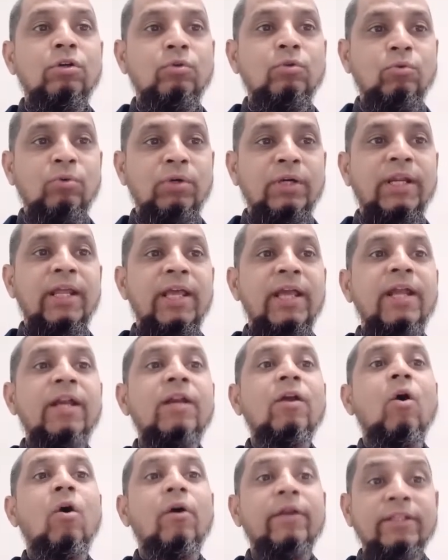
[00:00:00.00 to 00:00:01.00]
to
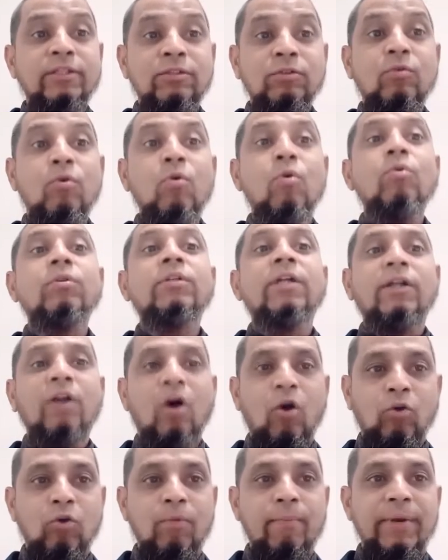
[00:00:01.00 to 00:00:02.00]
grade or score the
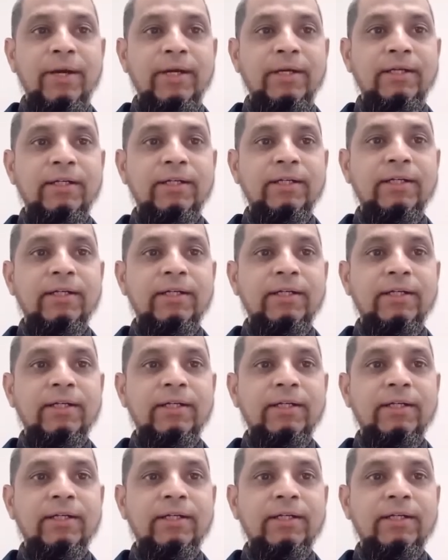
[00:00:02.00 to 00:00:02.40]
document.